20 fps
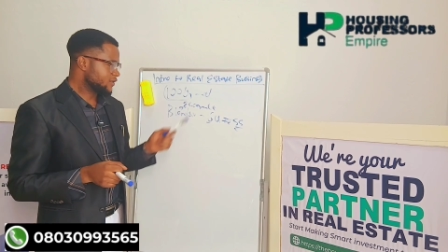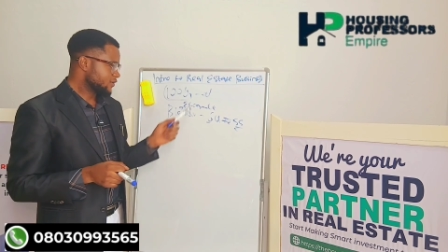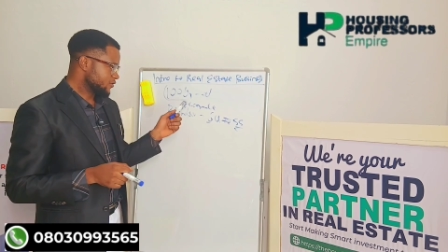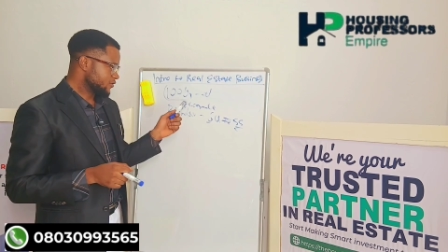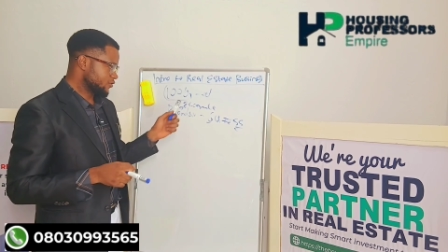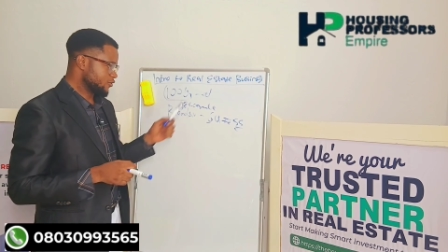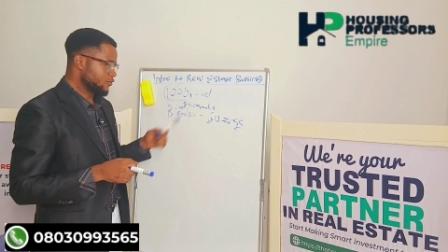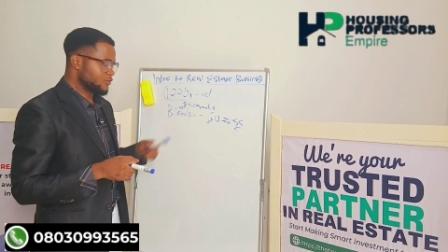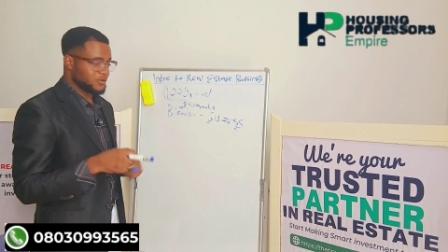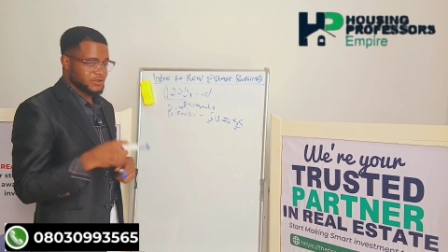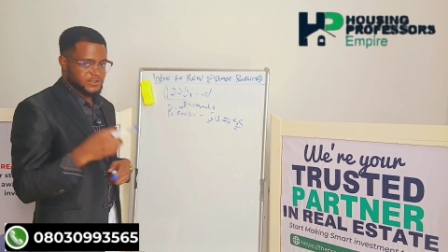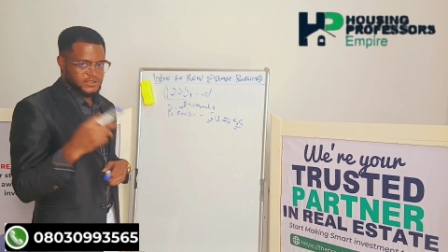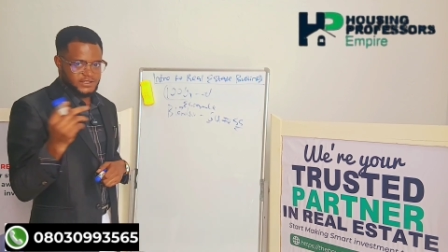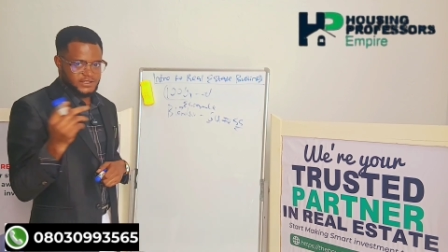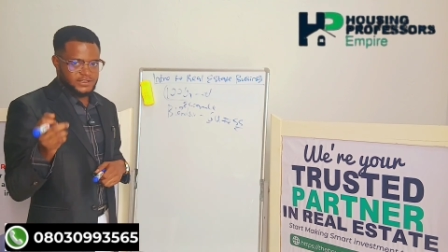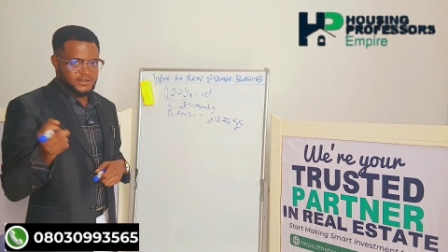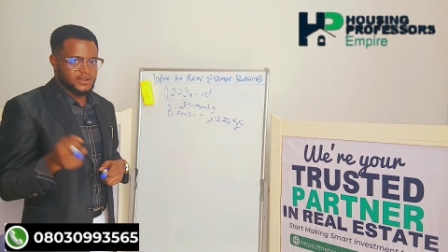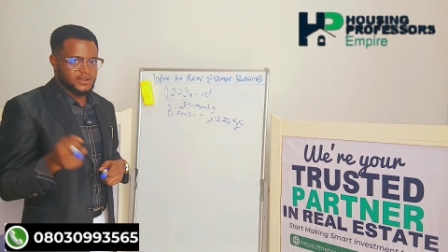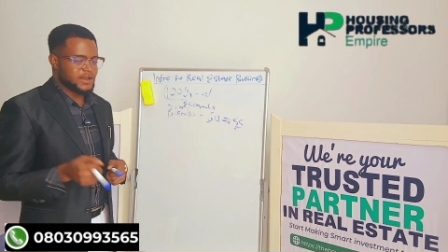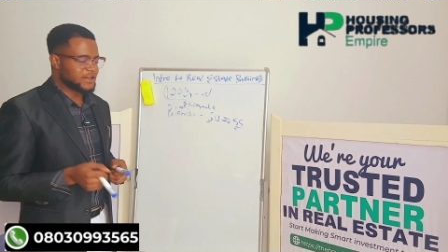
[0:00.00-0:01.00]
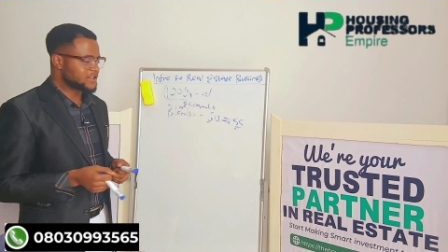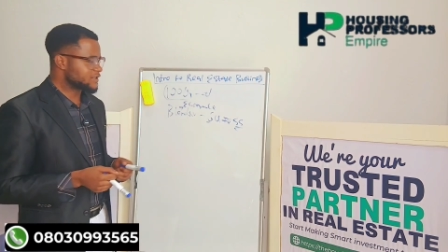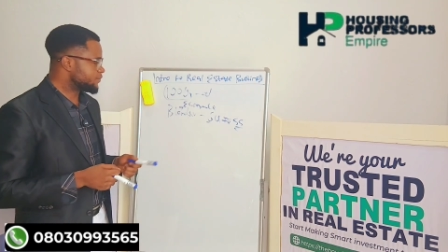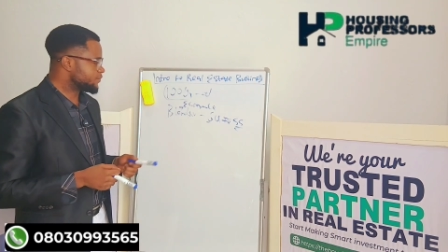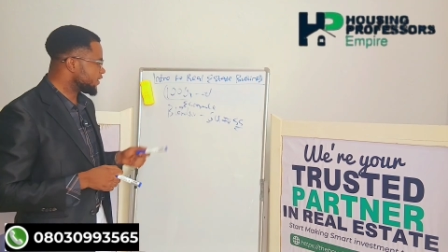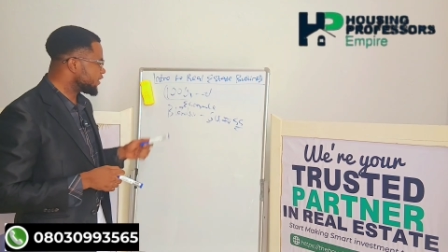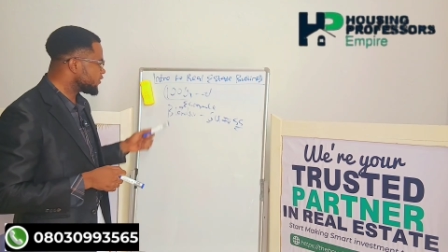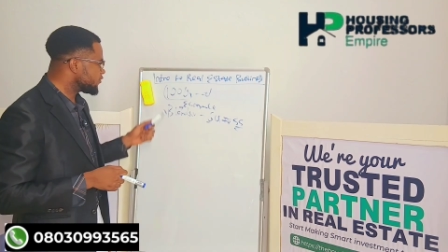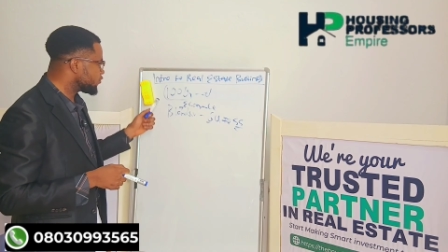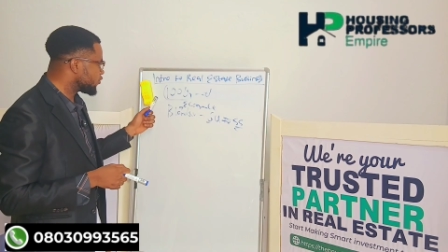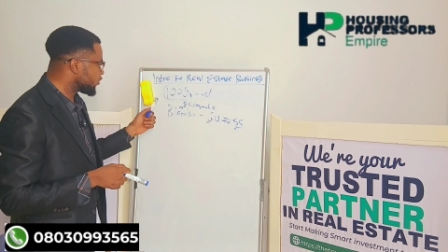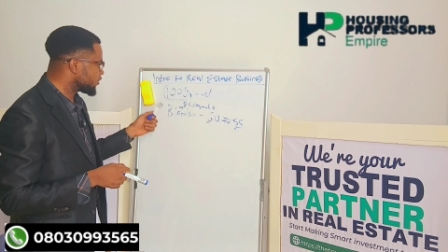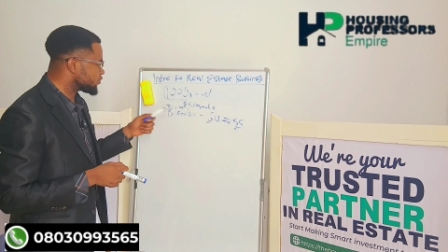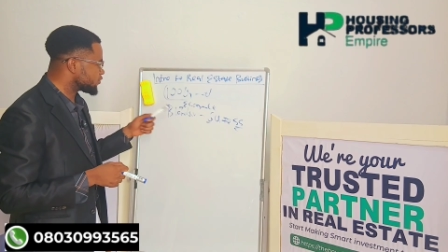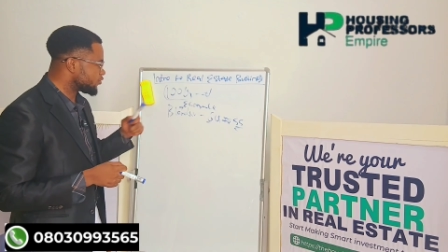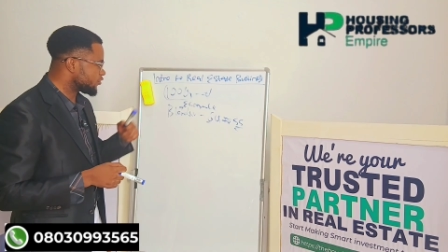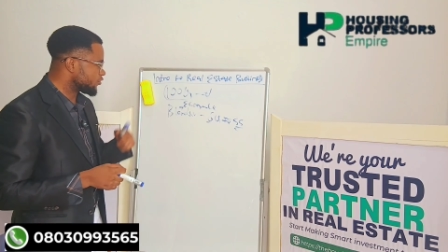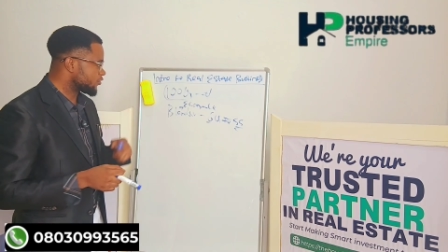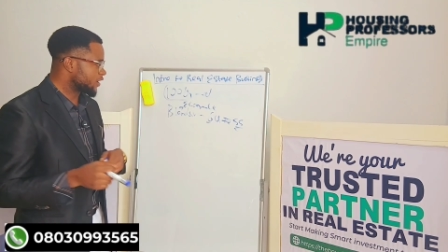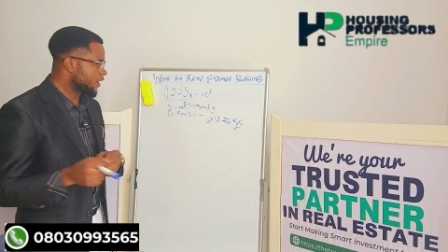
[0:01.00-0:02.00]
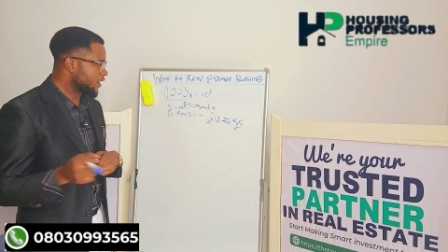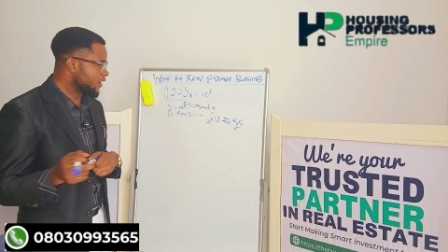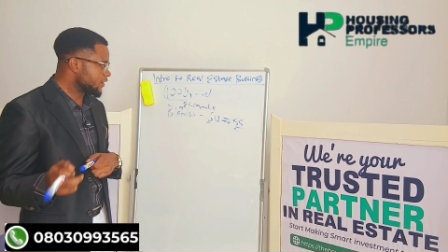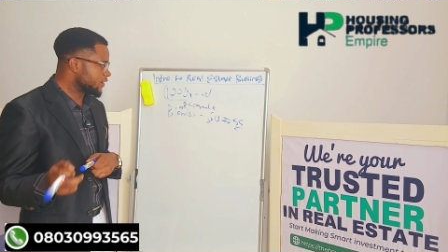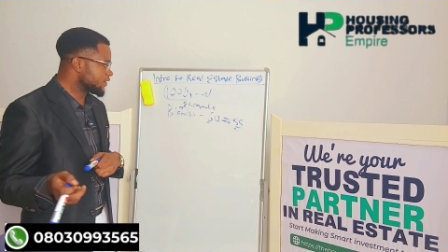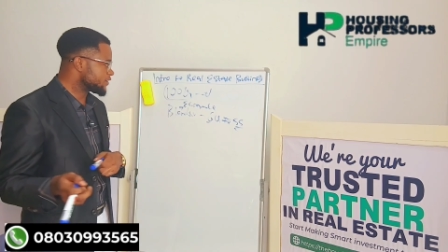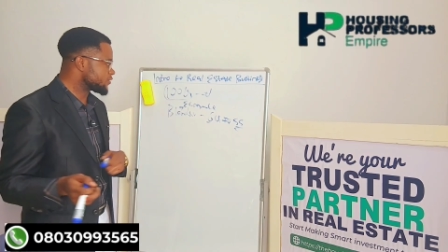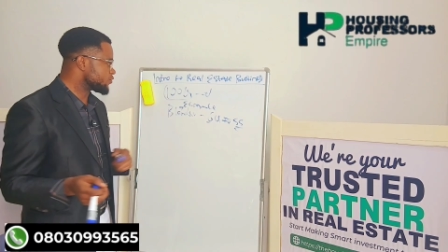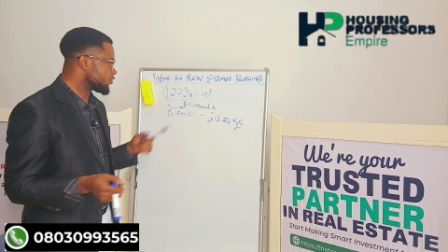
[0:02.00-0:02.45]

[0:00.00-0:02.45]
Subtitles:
So we'll still explain what broker is,